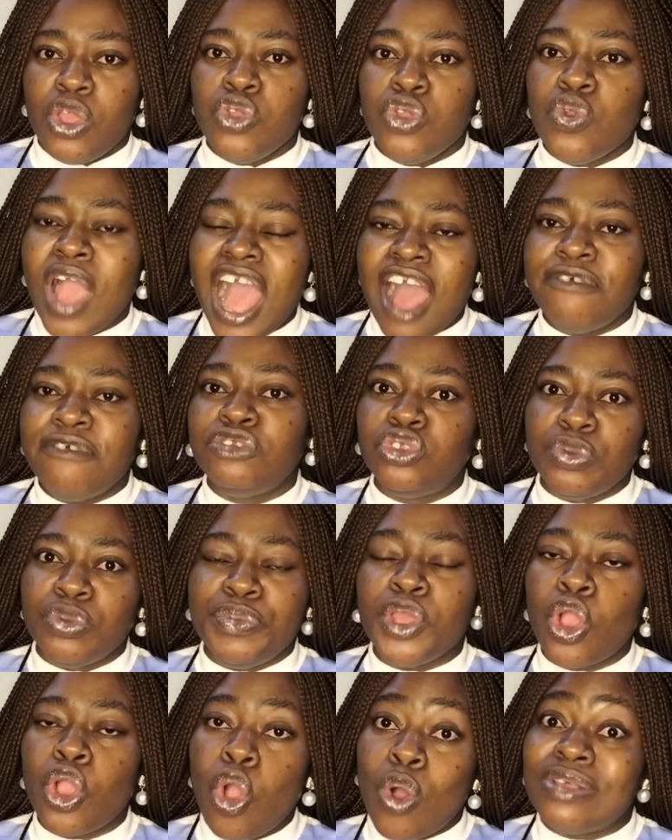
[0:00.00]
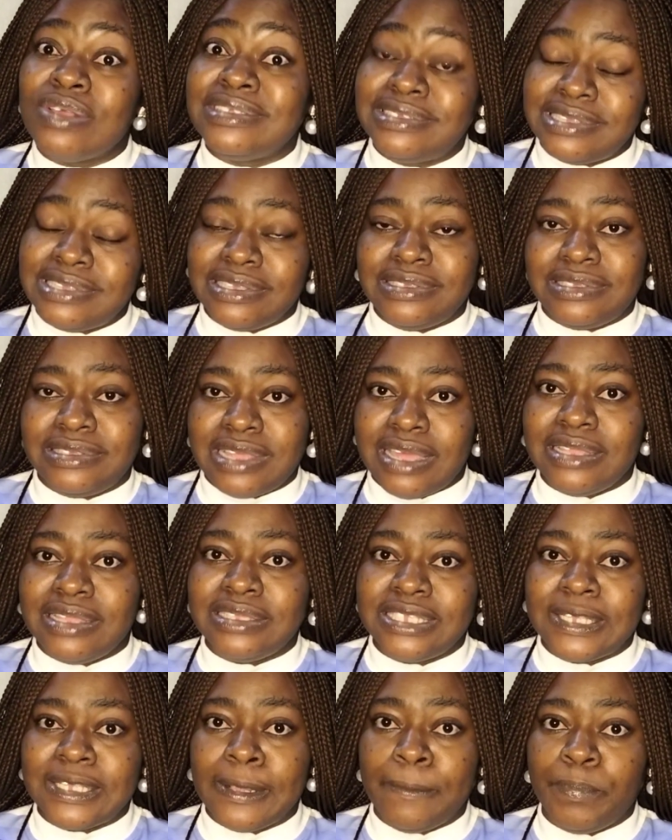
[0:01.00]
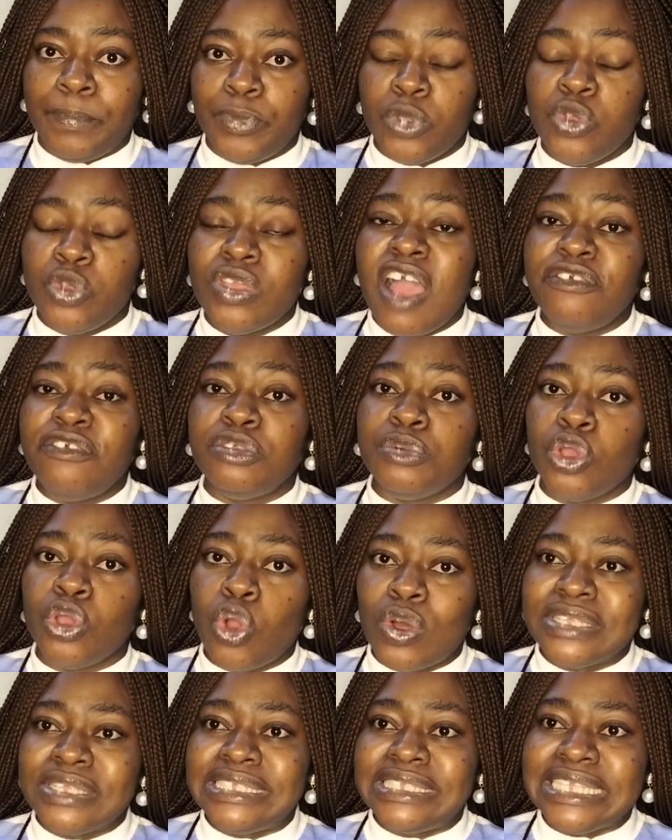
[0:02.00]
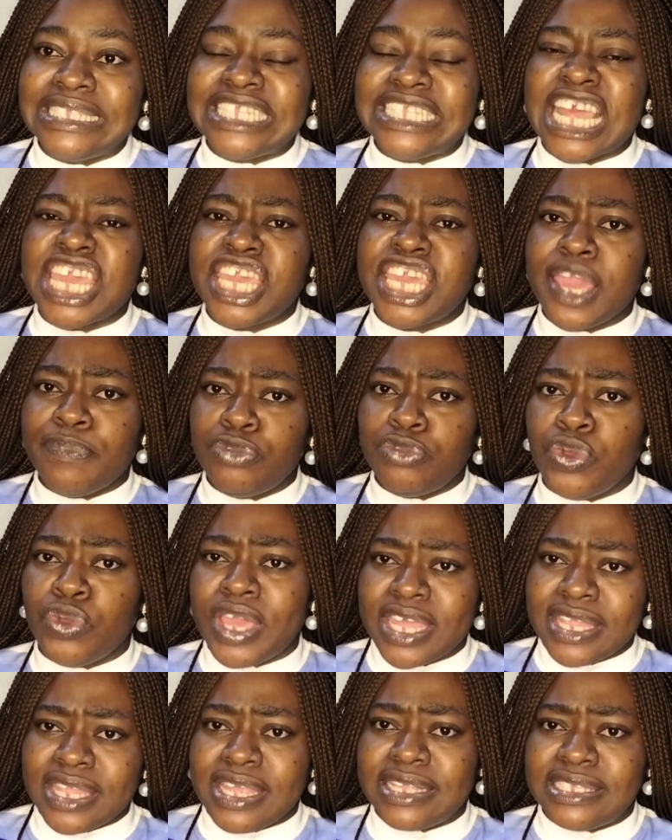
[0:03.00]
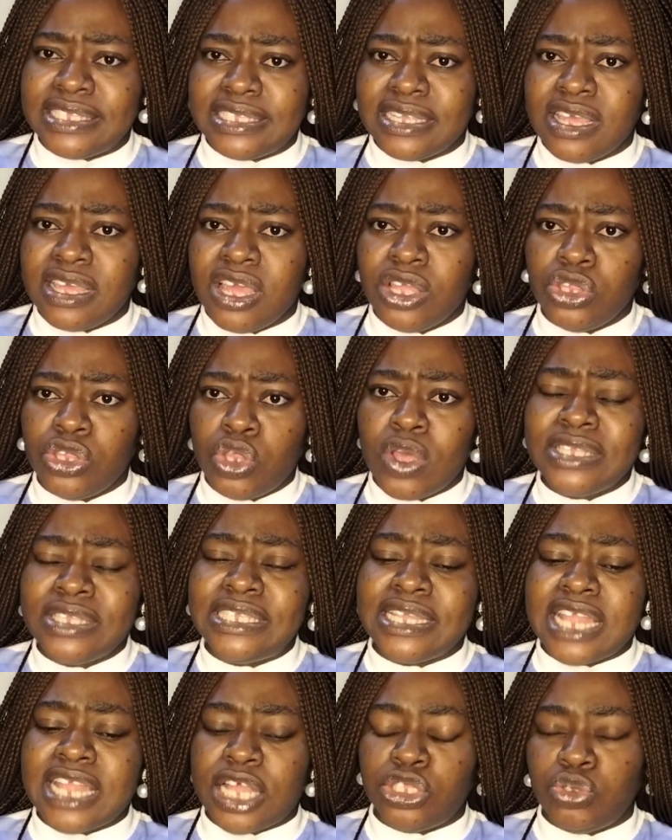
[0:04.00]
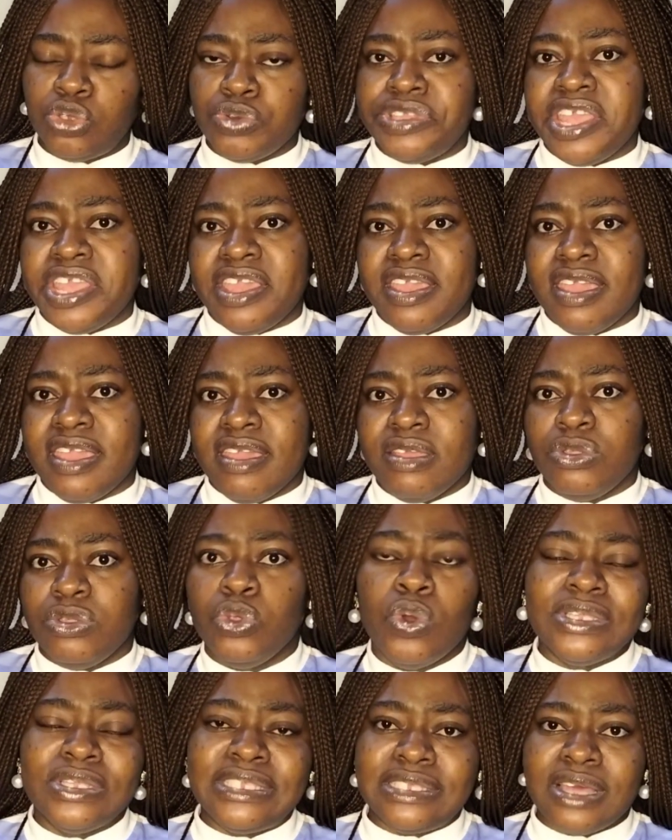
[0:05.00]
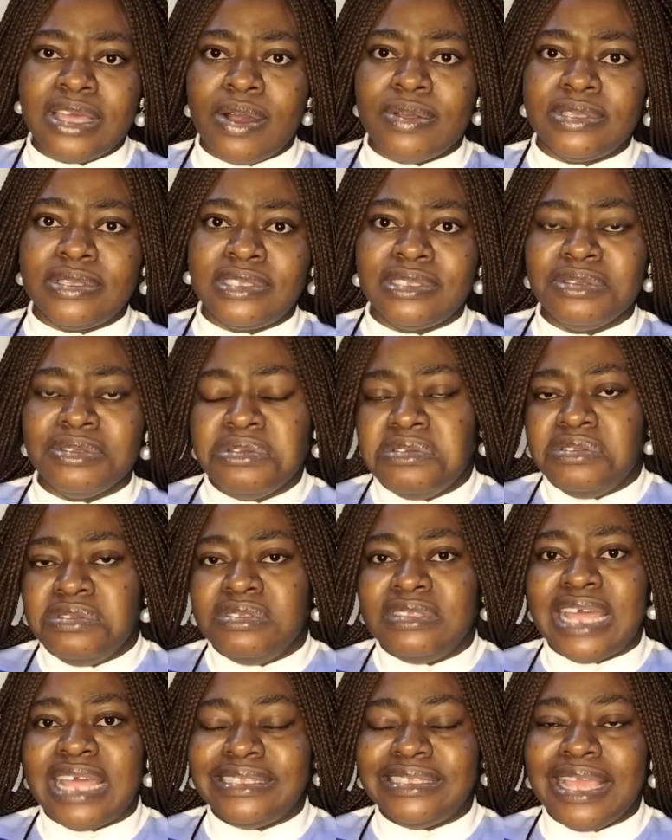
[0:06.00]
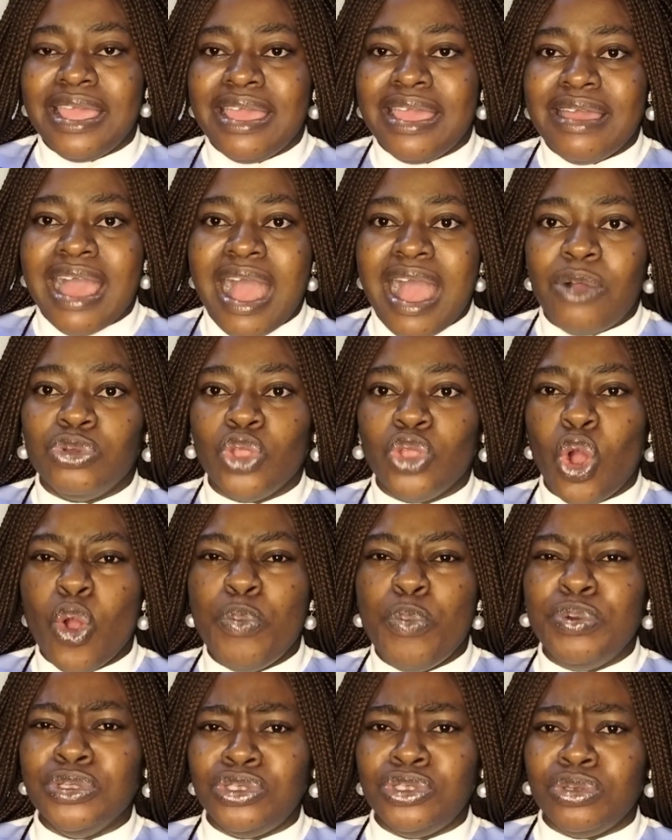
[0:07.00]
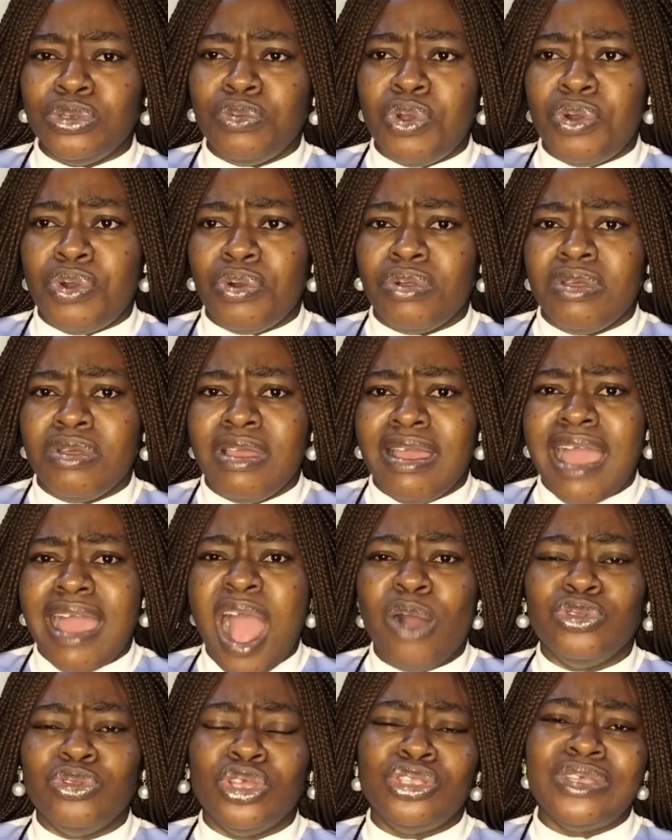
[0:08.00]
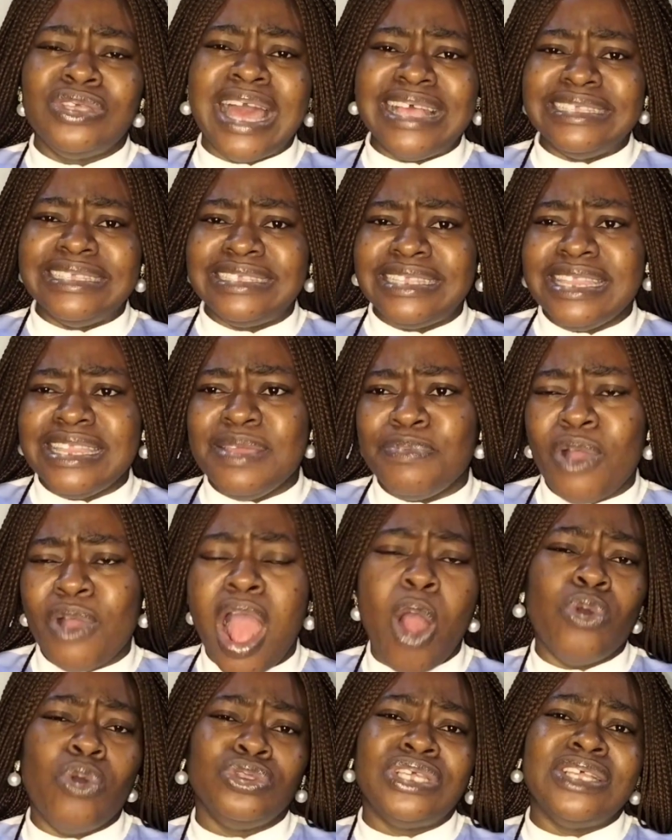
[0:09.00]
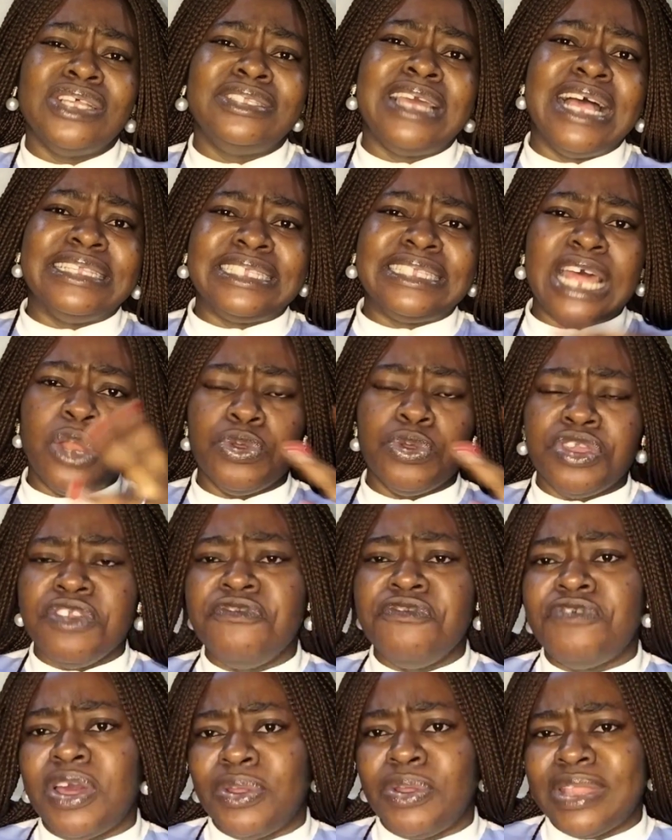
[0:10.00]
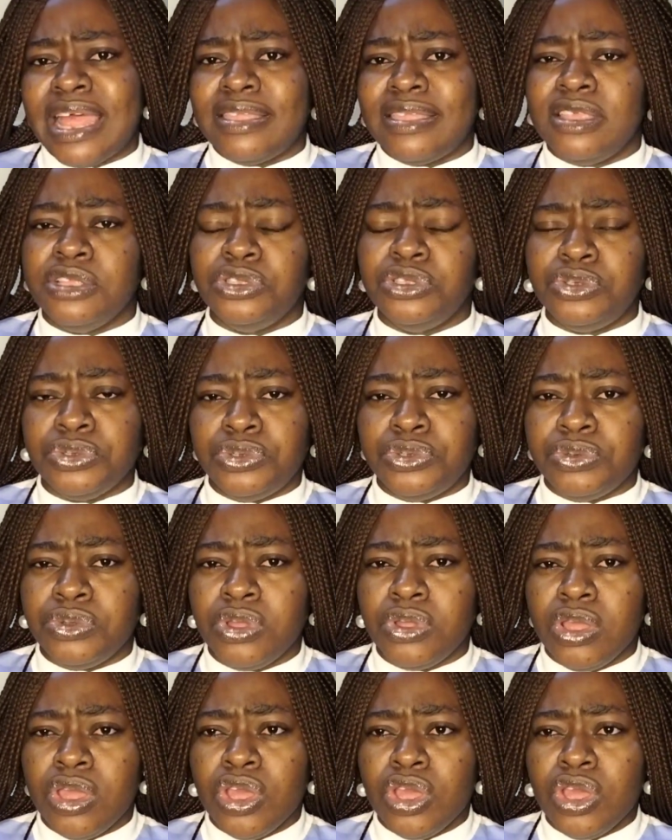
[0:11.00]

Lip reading: You have to be consistent. You have to be consistent. Keep doing it. Don't say that today, no sales, that I will not open tomorrow. I will just go and sleep. I will just go and start looking for another thing to do.